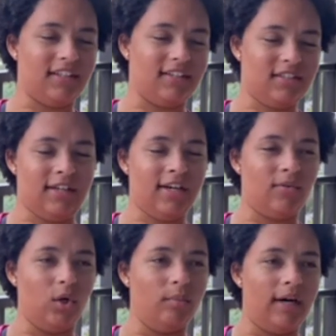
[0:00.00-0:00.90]
and it's not a
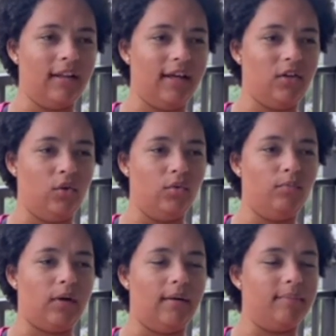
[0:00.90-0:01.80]
robot like you
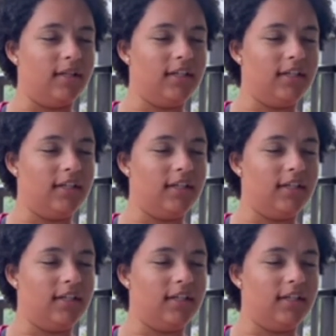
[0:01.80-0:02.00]
probably